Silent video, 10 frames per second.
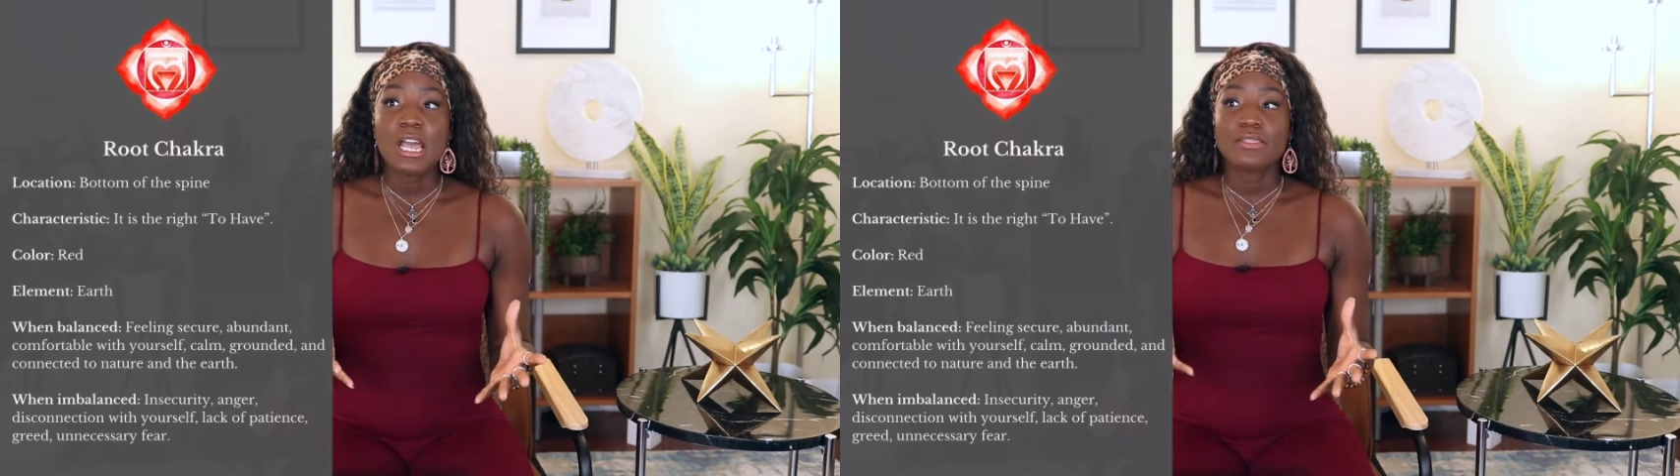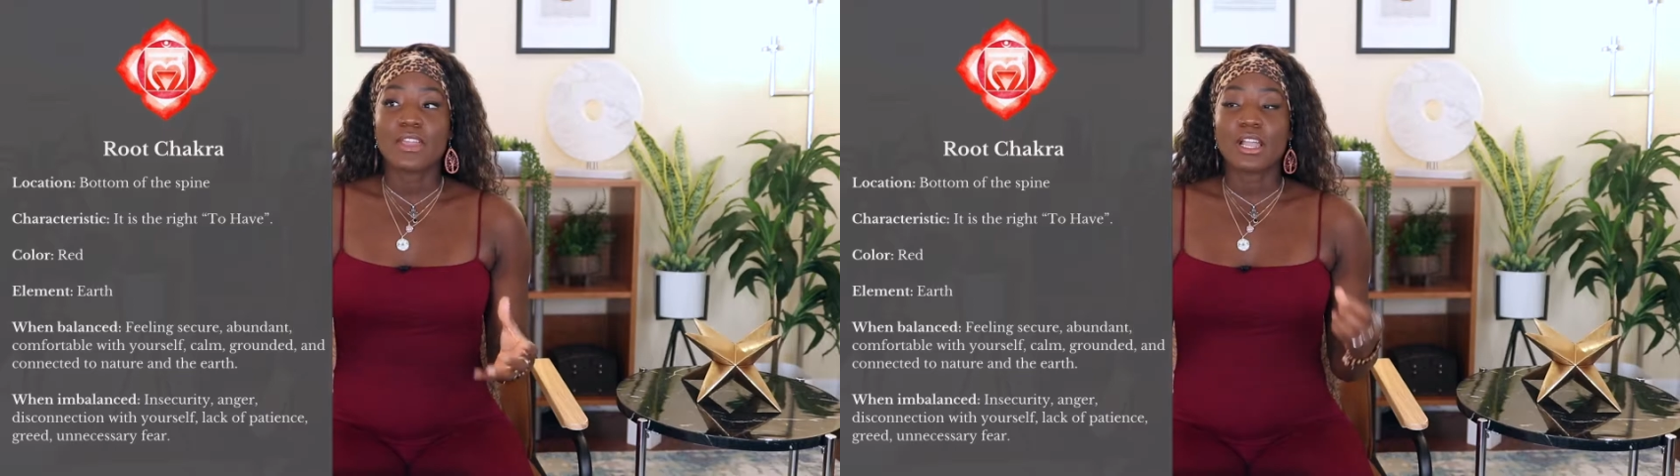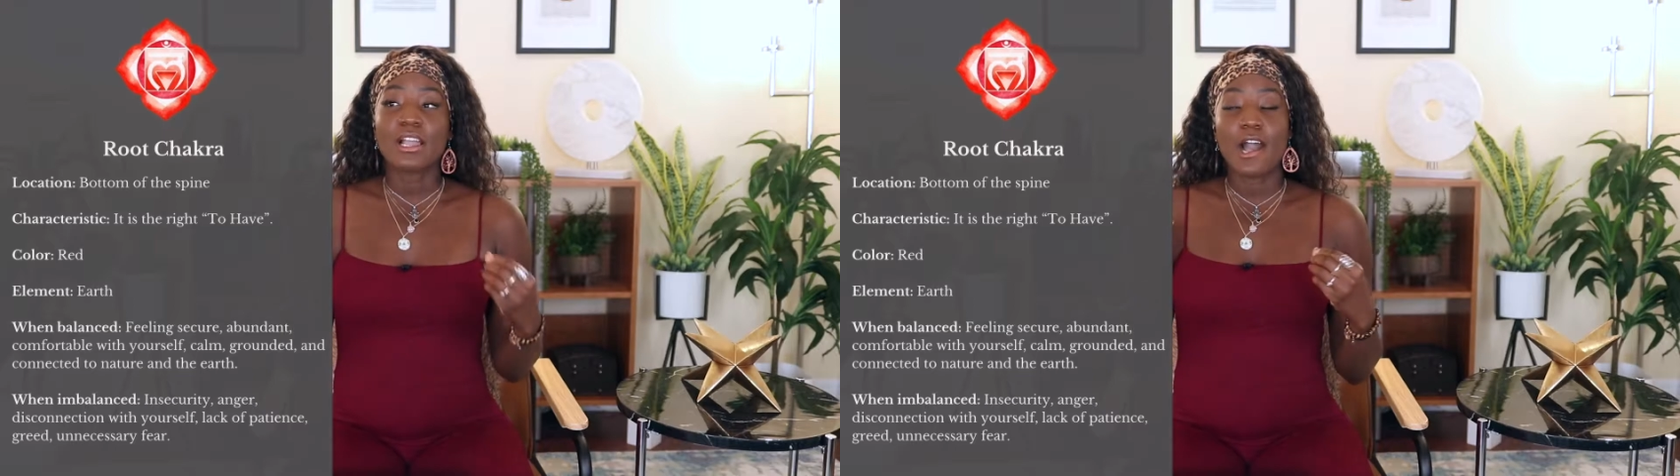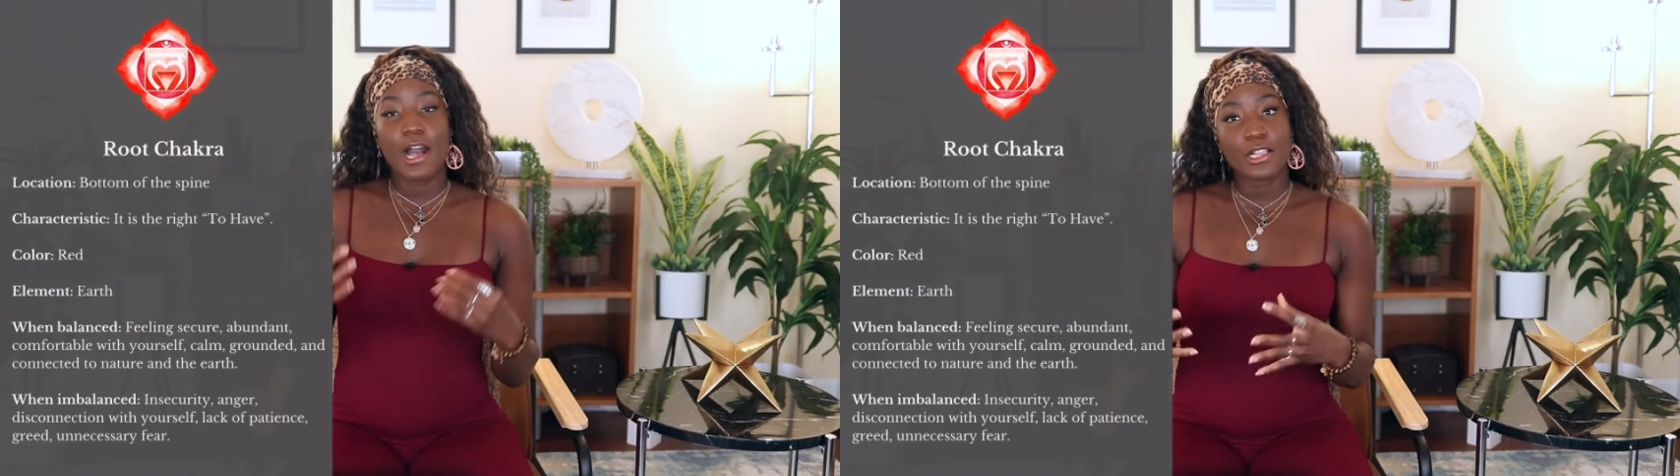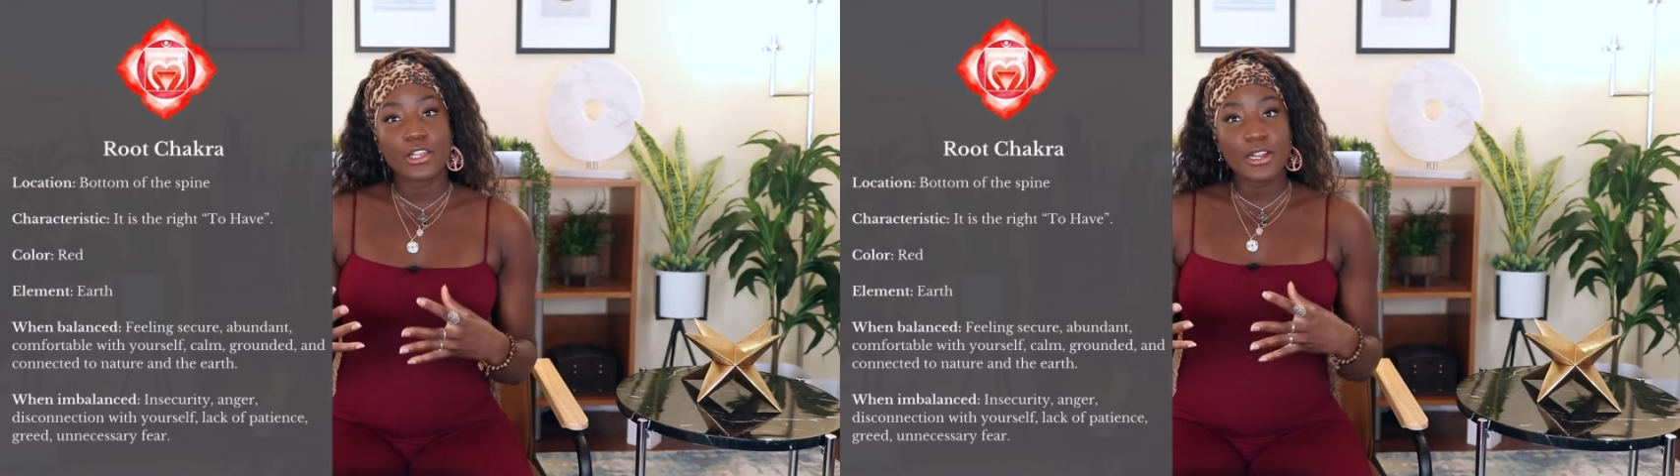The
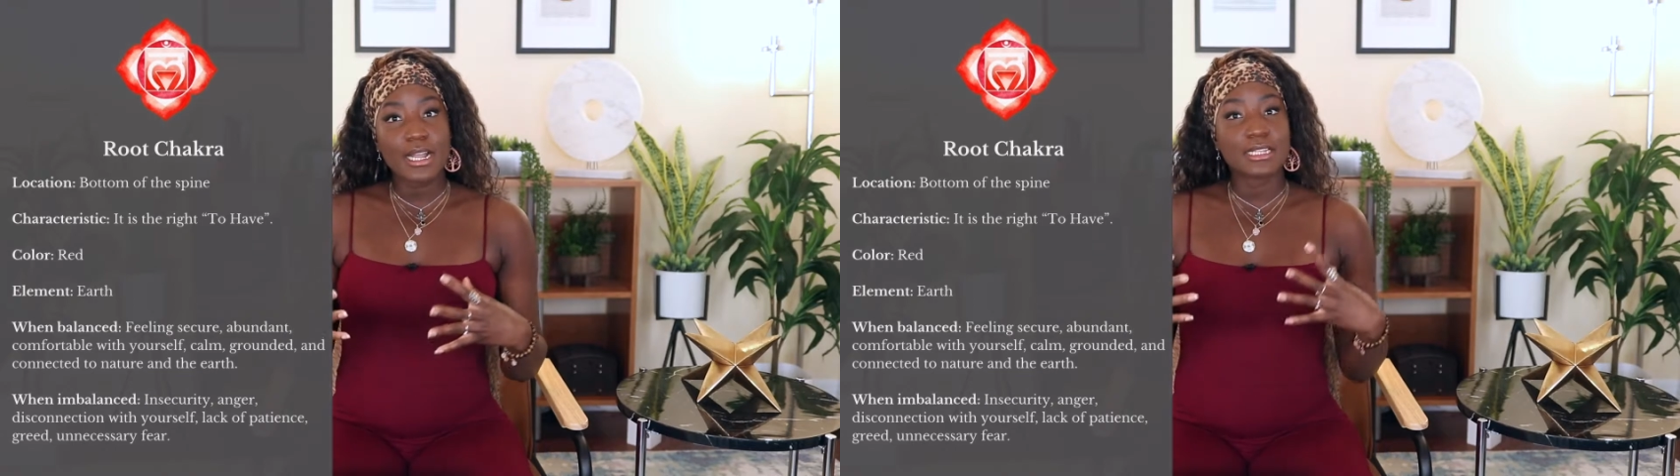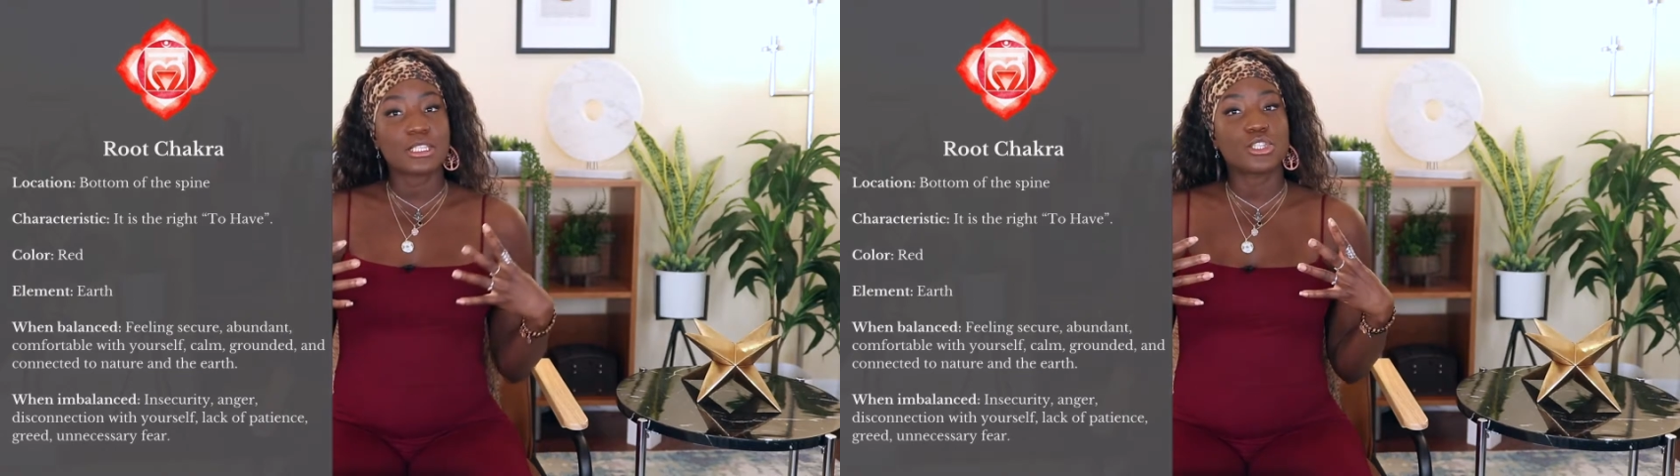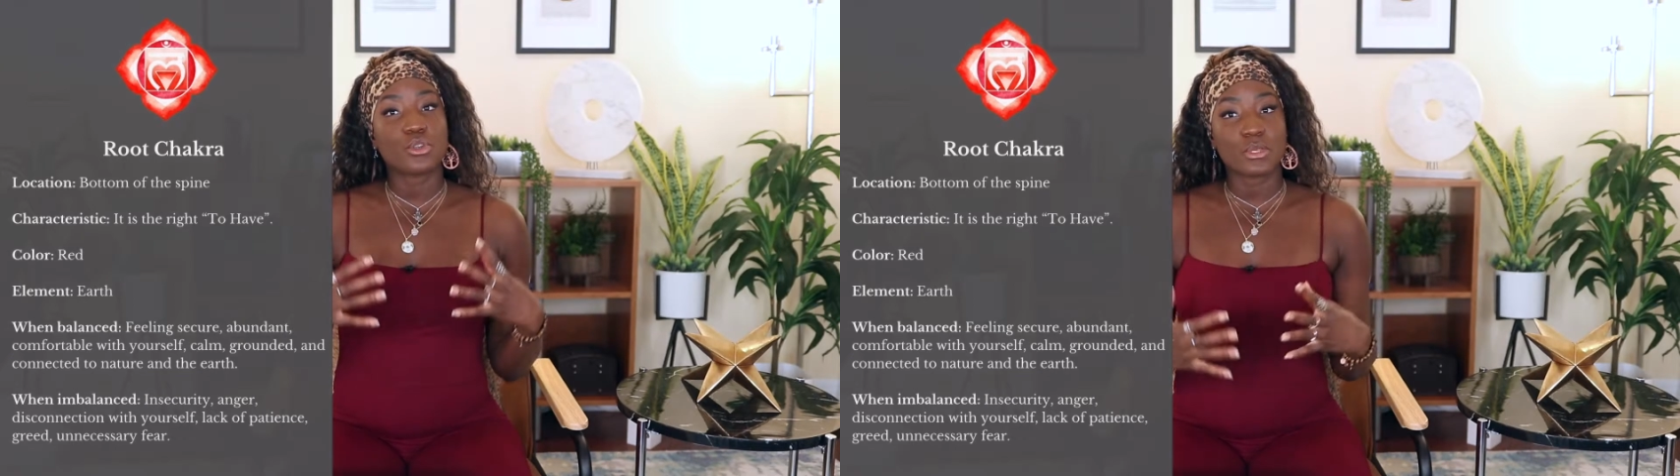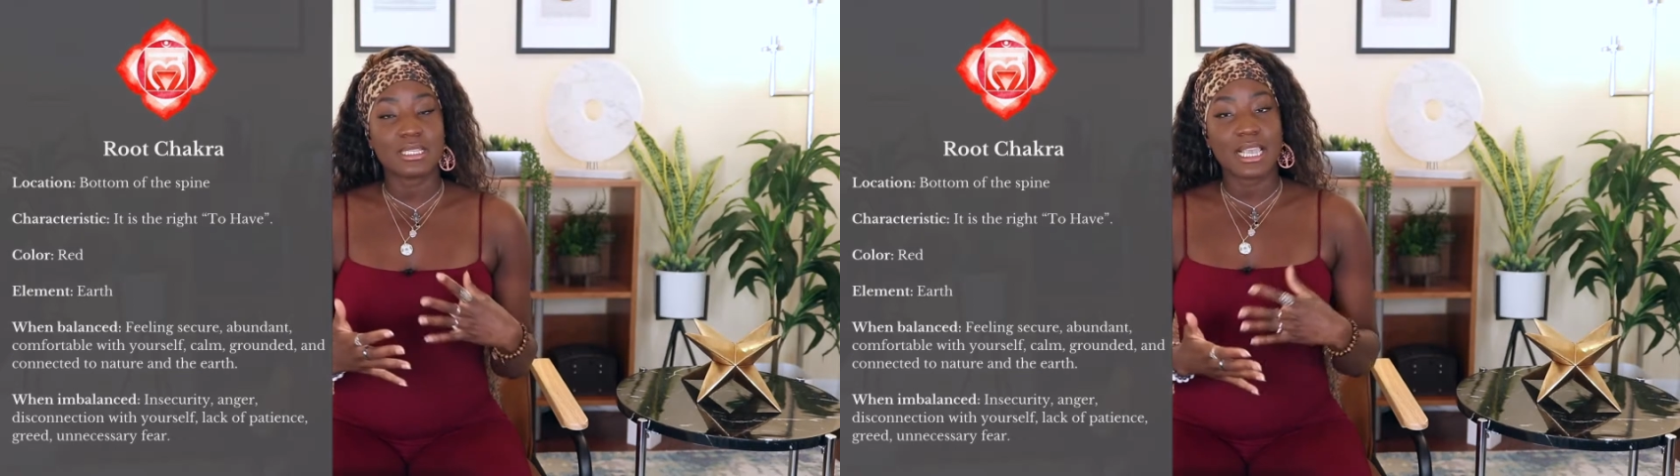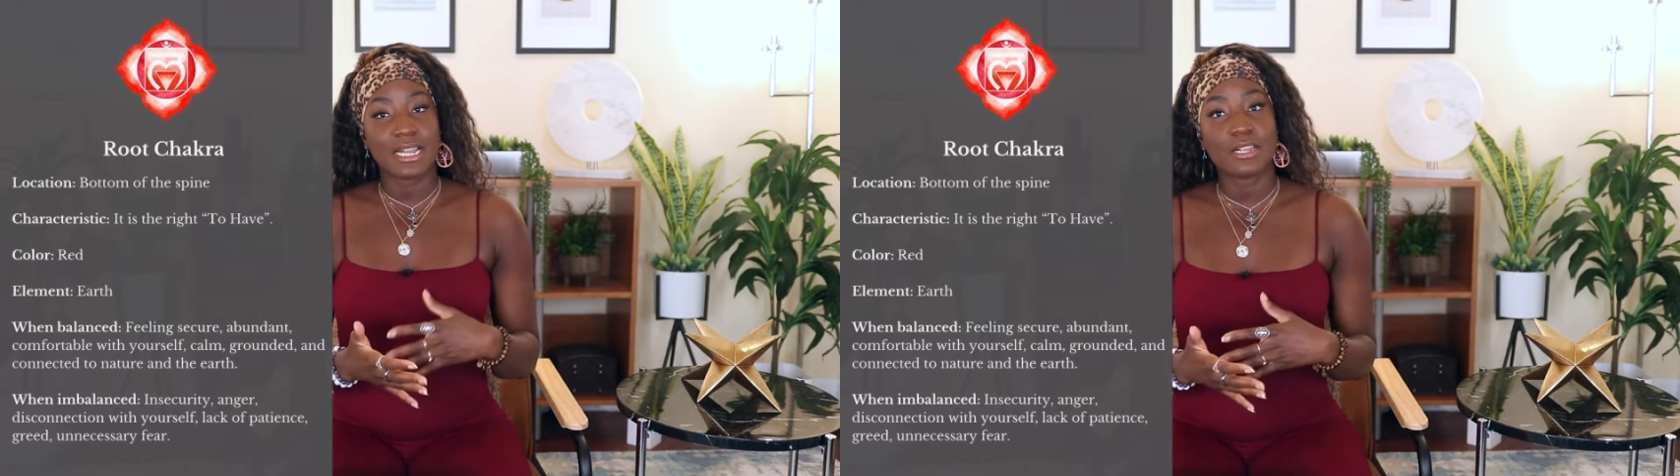color
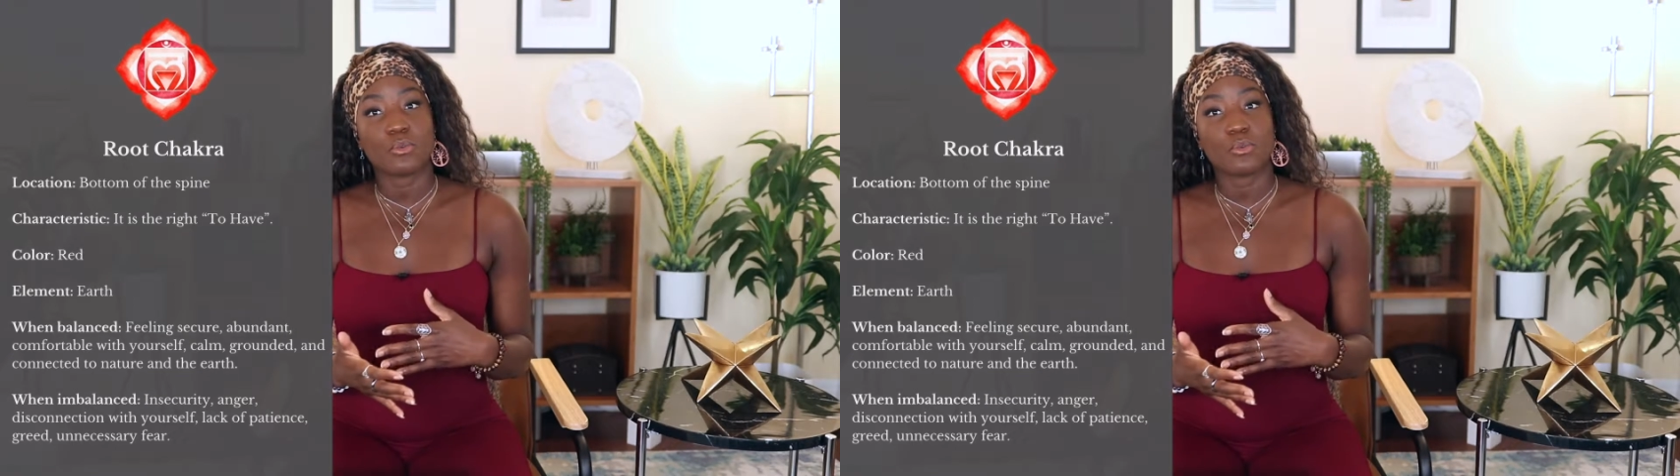associated